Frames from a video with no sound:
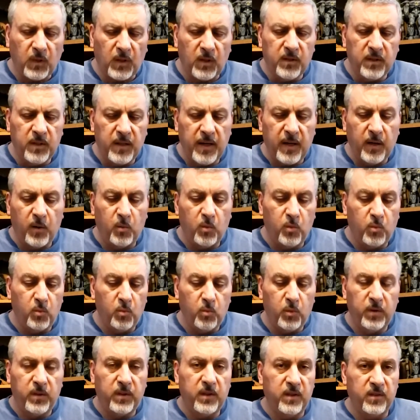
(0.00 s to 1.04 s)
Now,
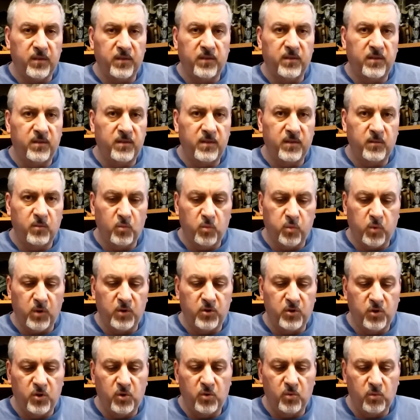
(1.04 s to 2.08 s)
with this, once
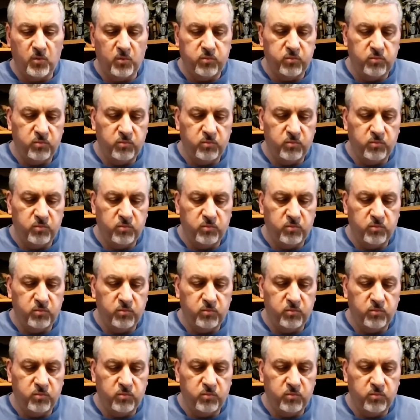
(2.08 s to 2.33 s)
you,